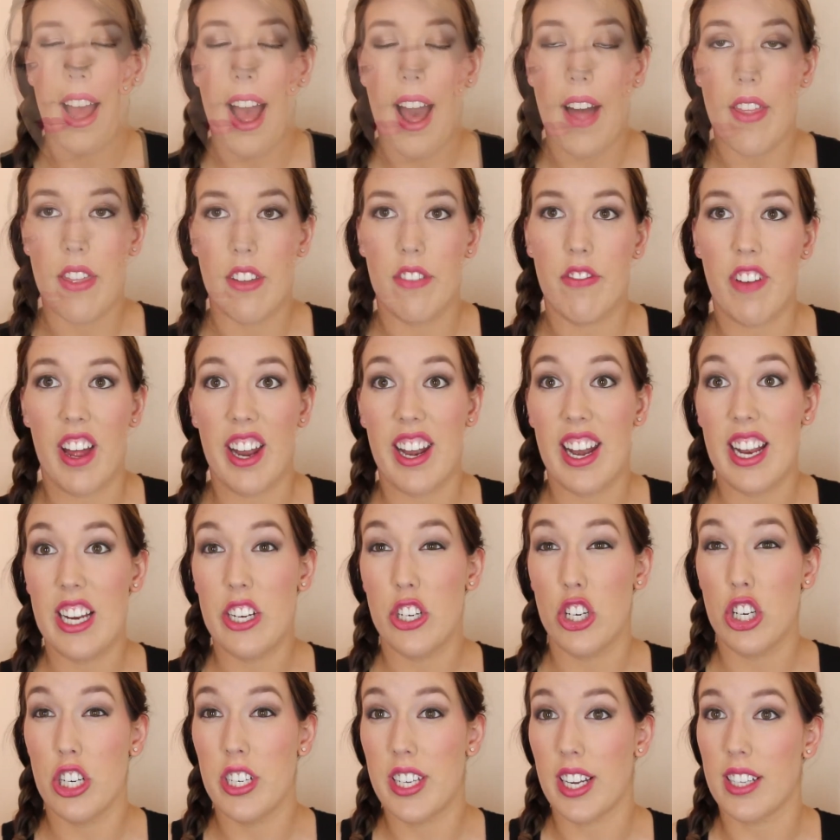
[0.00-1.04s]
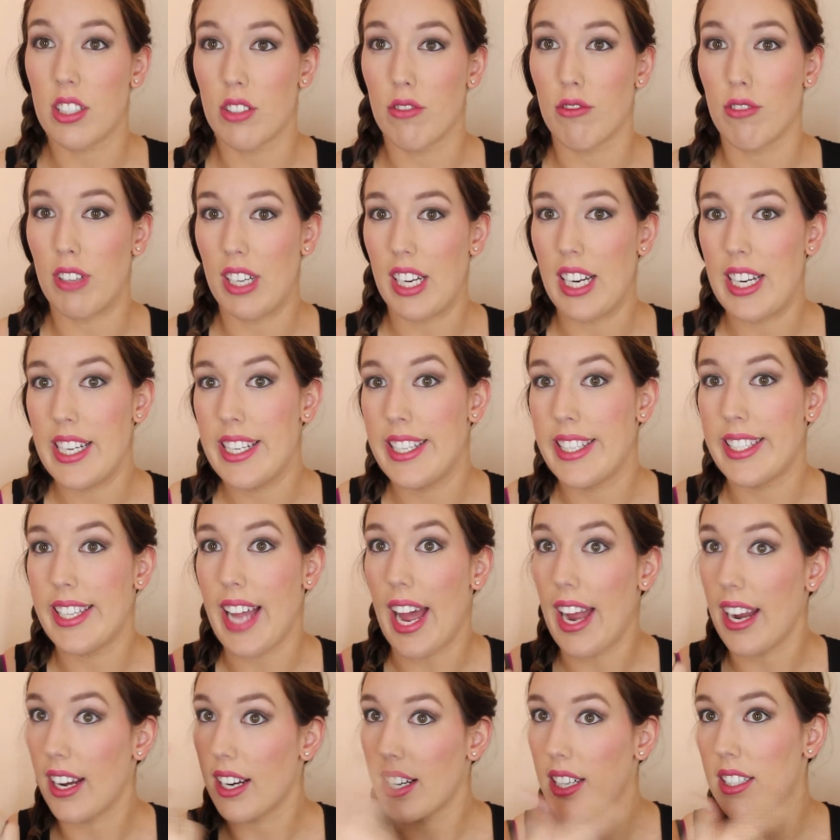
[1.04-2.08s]
And the foundation doesn't really
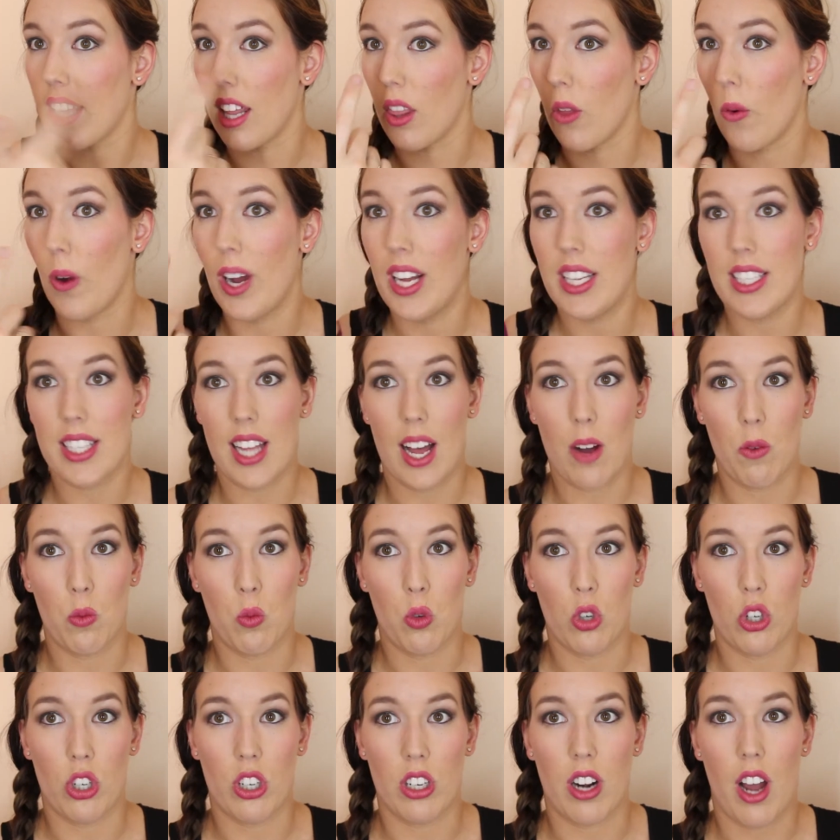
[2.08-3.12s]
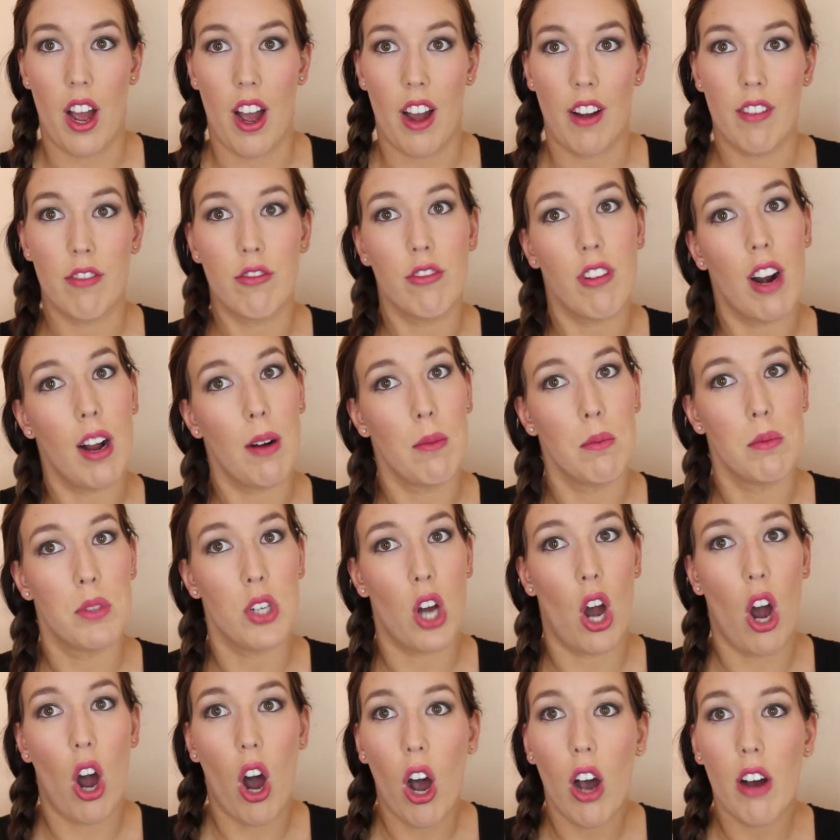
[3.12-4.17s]
set because otherwise that wouldn't have rubbed
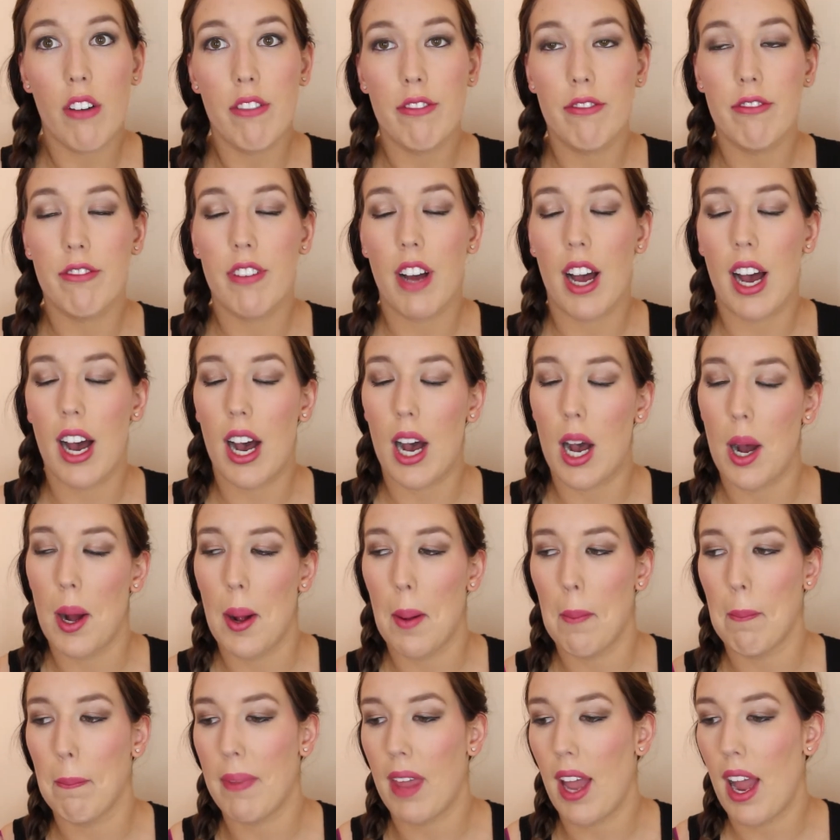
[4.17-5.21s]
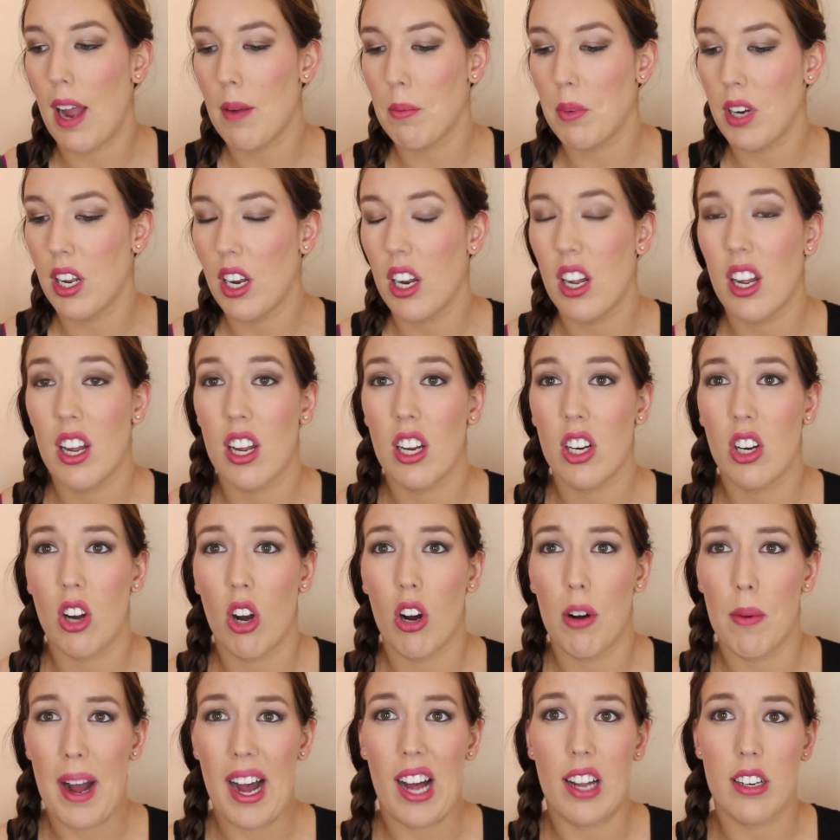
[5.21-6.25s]
off. I'm gonna
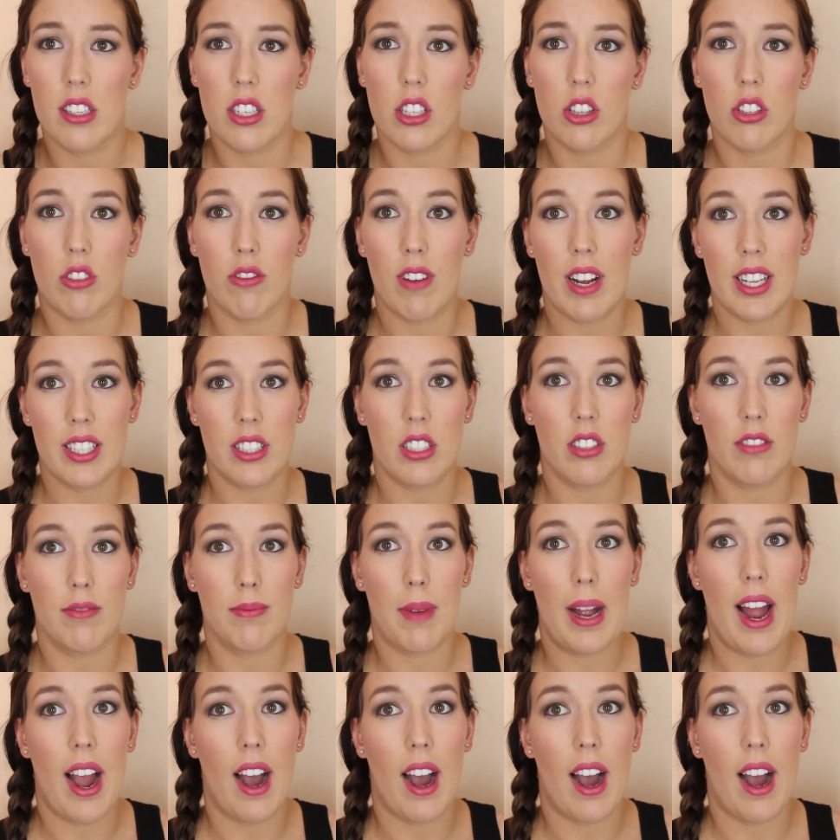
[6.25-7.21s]
go about the rest of my